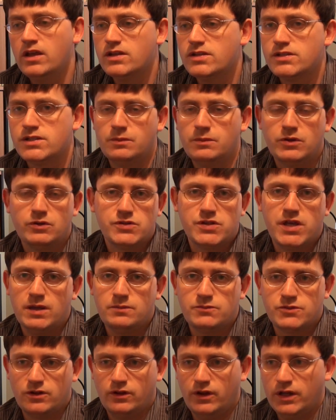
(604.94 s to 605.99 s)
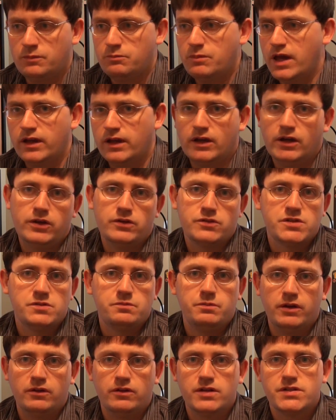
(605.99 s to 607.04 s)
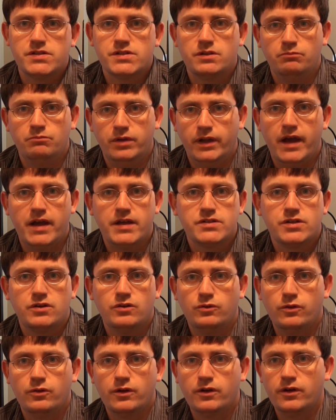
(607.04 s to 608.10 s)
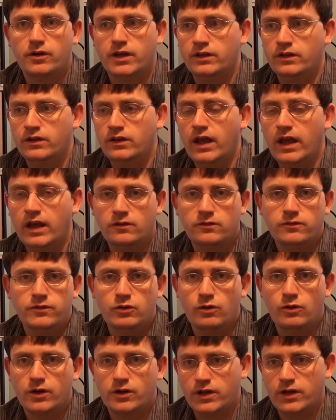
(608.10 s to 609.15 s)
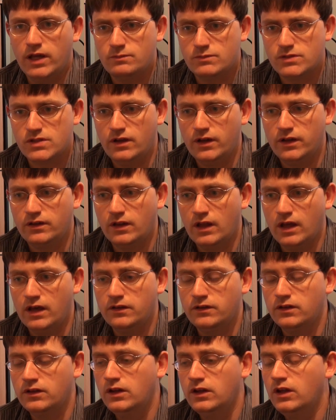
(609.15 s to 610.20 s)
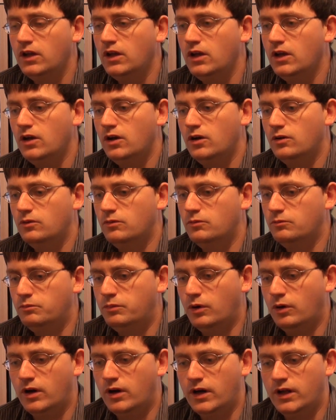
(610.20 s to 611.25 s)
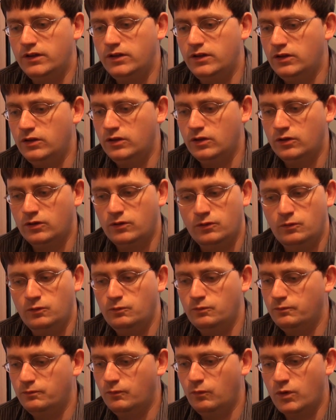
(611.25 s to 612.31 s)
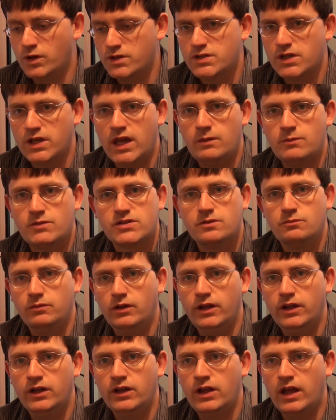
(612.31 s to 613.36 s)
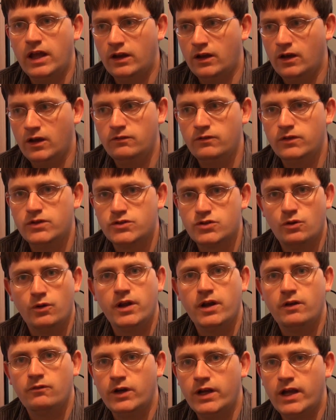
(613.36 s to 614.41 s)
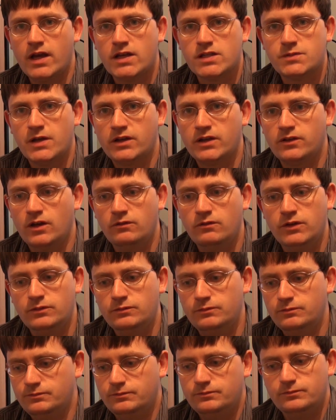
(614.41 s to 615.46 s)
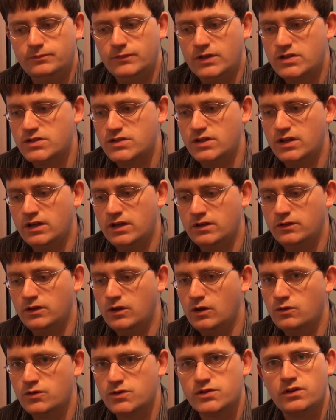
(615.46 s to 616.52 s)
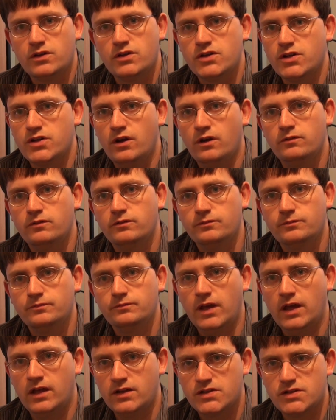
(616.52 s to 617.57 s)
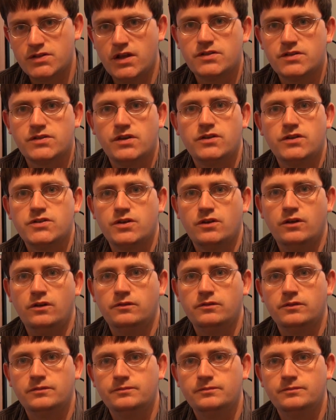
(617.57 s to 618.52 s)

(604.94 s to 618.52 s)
some of those games are like Bangai-O Spirits and Blast Corps and a few other games like that. But, you know, once a game is completed and I've enjoyed every aspect of it, it goes to the shelf, and it stays on the shelf.